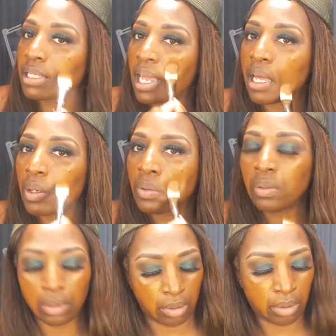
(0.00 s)
it
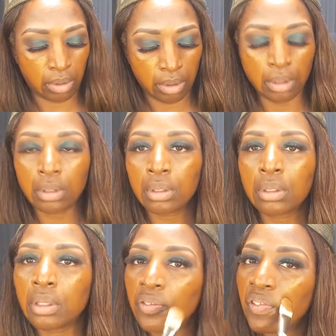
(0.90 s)
down,
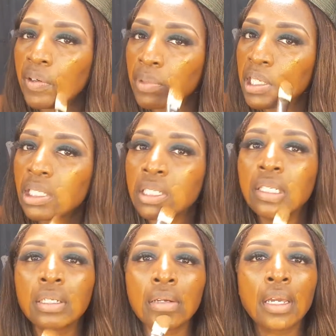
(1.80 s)
the
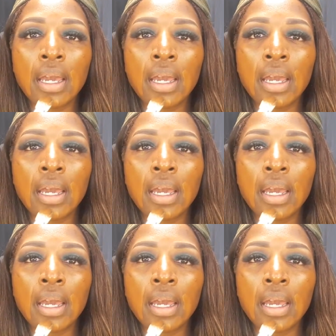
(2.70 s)
foundation,